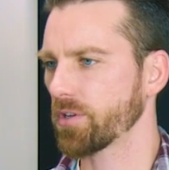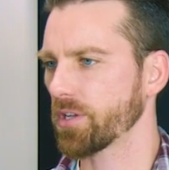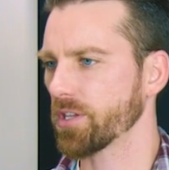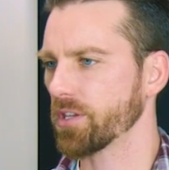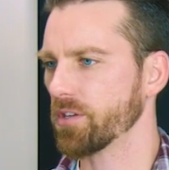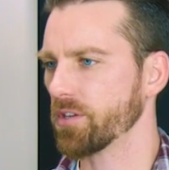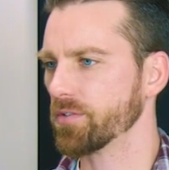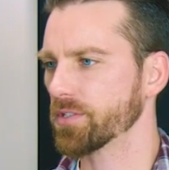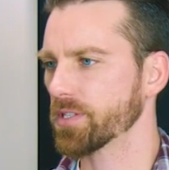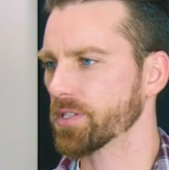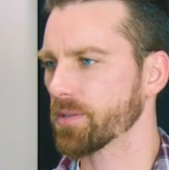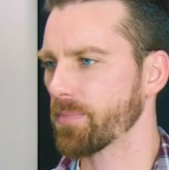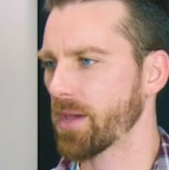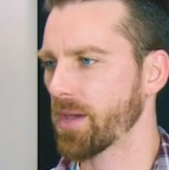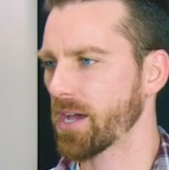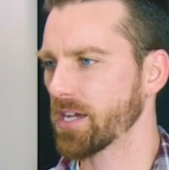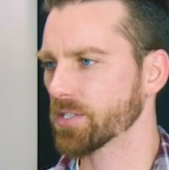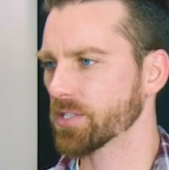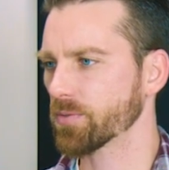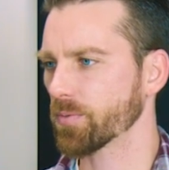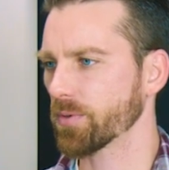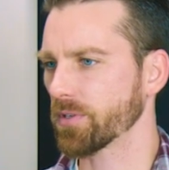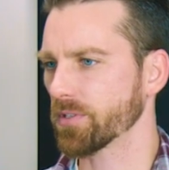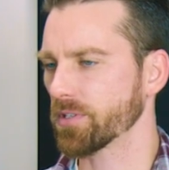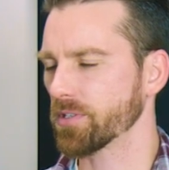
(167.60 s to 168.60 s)
and use the
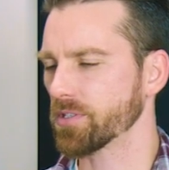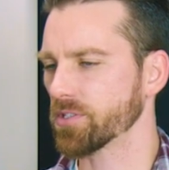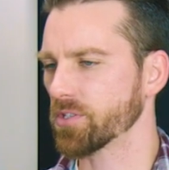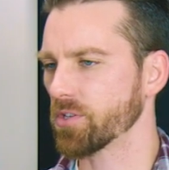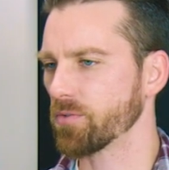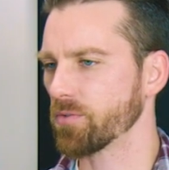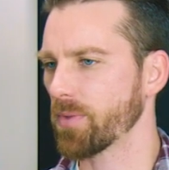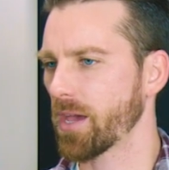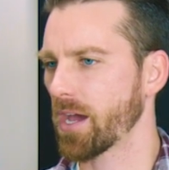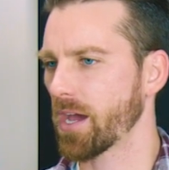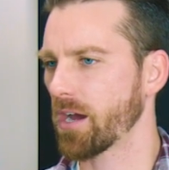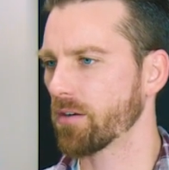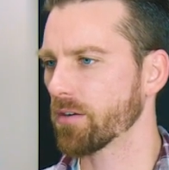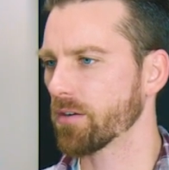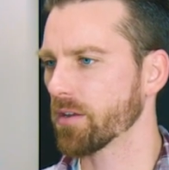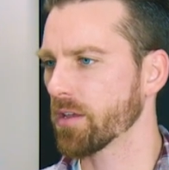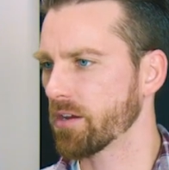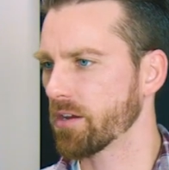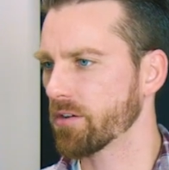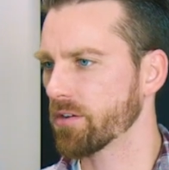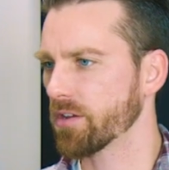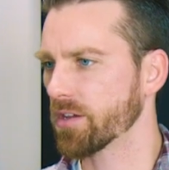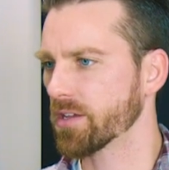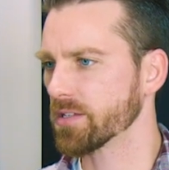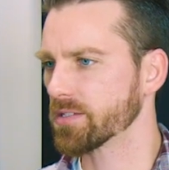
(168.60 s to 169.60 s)
mouse wheel to zoom out,
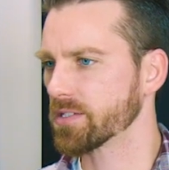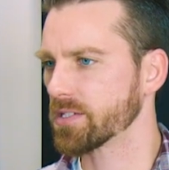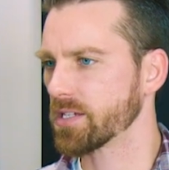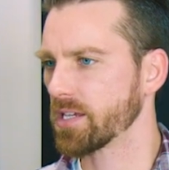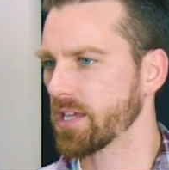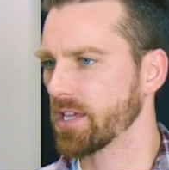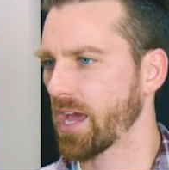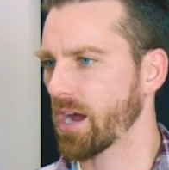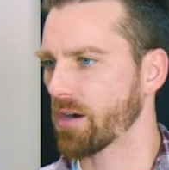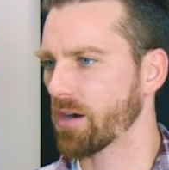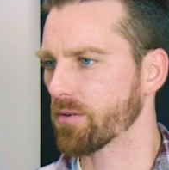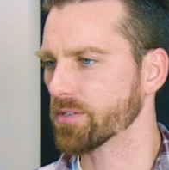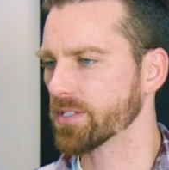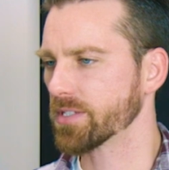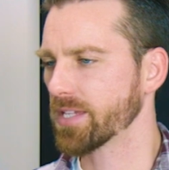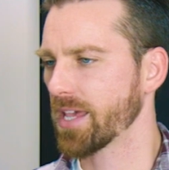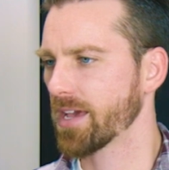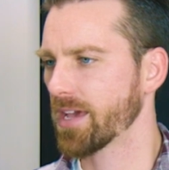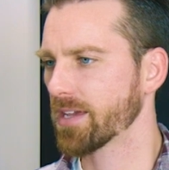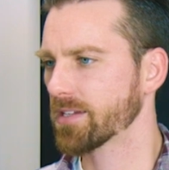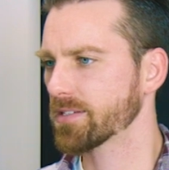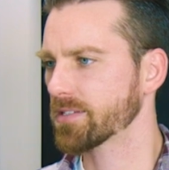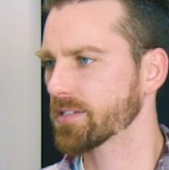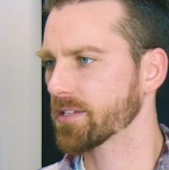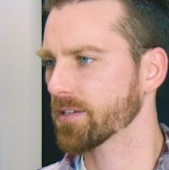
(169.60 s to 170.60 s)
here you can see our
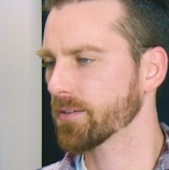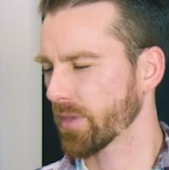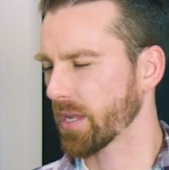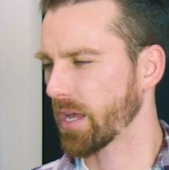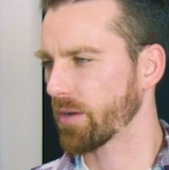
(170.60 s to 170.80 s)
text.